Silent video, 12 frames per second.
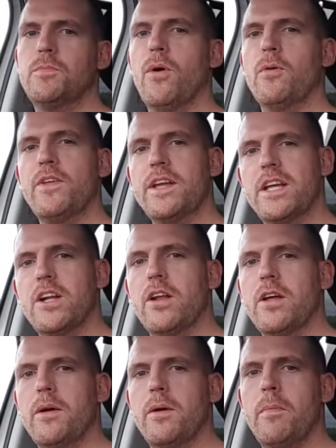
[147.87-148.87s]
but thinking
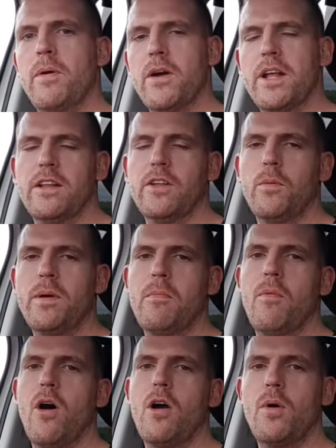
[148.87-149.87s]
about it a little bit
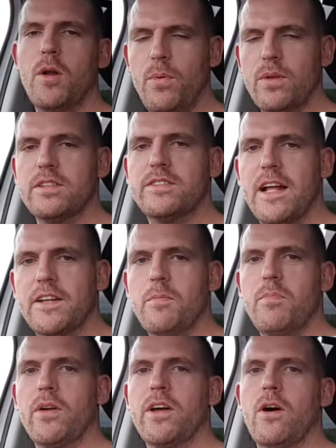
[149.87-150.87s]
more, I want to put the standard
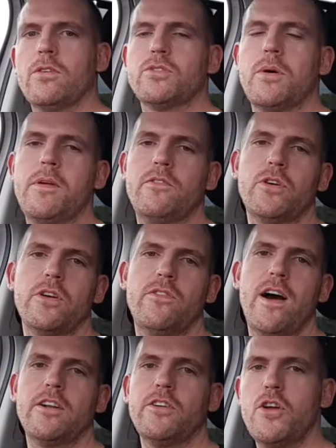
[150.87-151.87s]
bonnet on, so I'm either going to
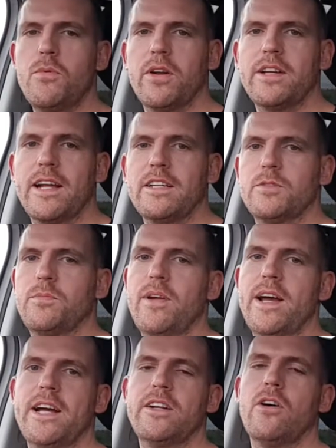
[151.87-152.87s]
find a new one and get it
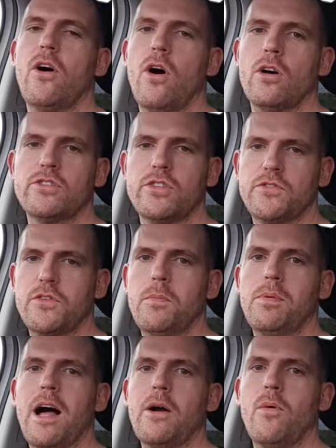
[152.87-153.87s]
sprayed or switch for a
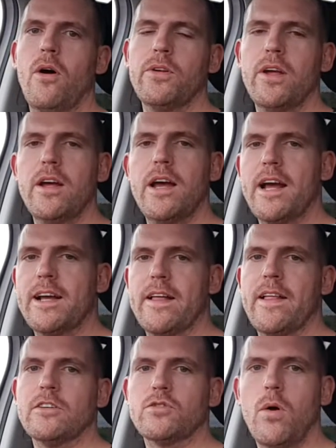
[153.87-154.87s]
black one and get
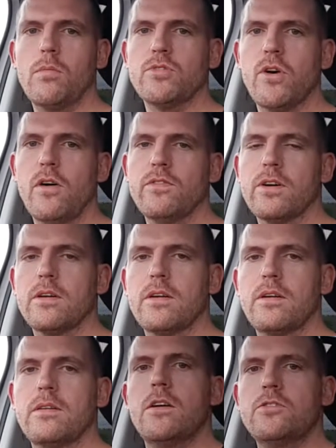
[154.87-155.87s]
that swapped over.
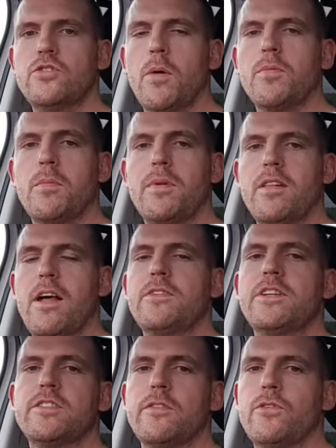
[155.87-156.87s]
Job number 11
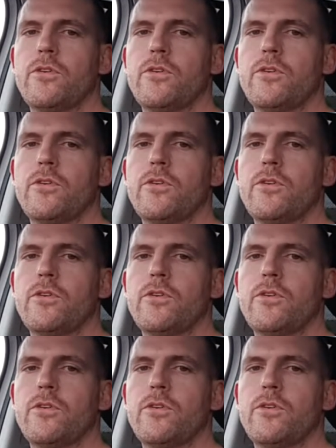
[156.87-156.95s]
is the front